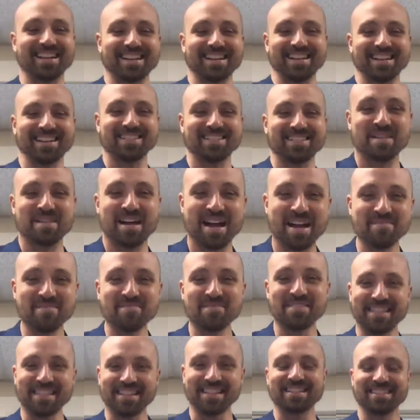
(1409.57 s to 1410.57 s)
I'm happy
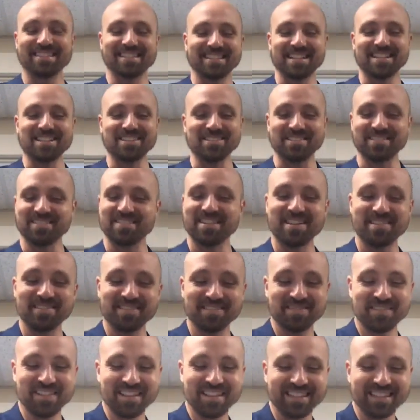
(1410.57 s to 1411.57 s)
that you were able
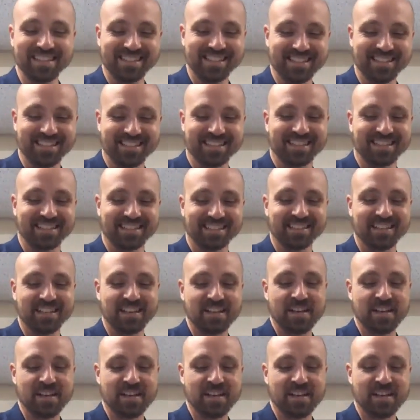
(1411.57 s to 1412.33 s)
to make a decision there.